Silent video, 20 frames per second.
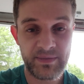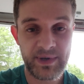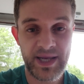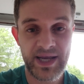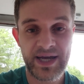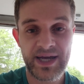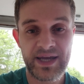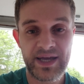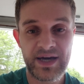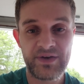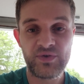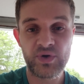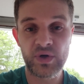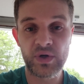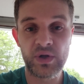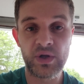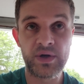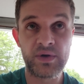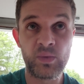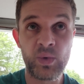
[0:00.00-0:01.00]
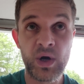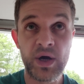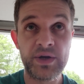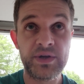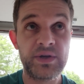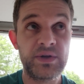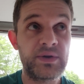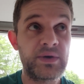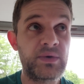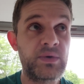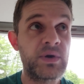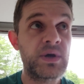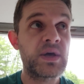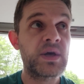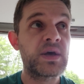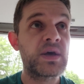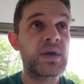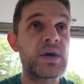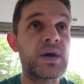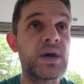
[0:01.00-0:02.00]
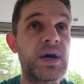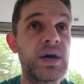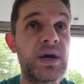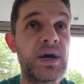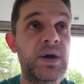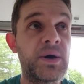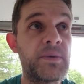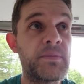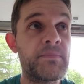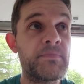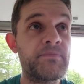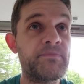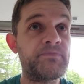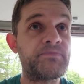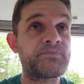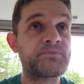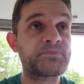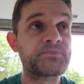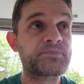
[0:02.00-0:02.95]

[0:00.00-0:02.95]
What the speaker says: I mean, I've got a lot of work to do, and